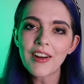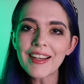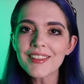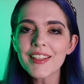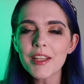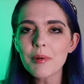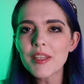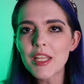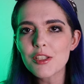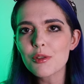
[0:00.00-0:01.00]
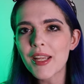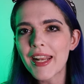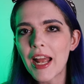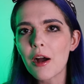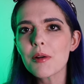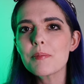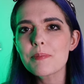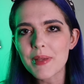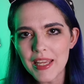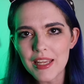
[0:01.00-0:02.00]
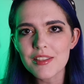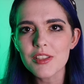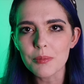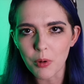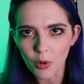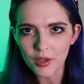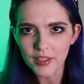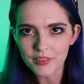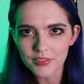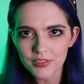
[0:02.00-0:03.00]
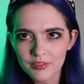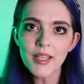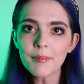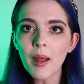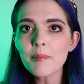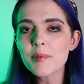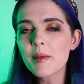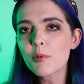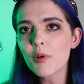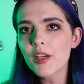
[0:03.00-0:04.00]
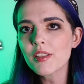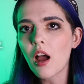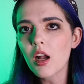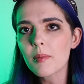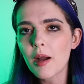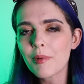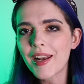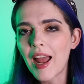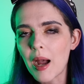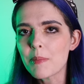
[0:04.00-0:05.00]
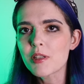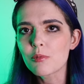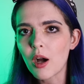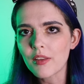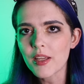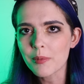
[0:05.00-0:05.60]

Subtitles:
Finally, when they do get out, be supportive. Sometimes people want to talk about what happened while they